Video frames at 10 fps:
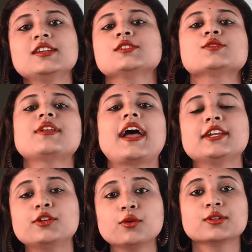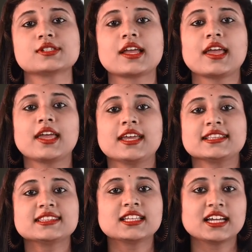So right dose.
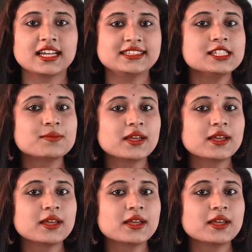This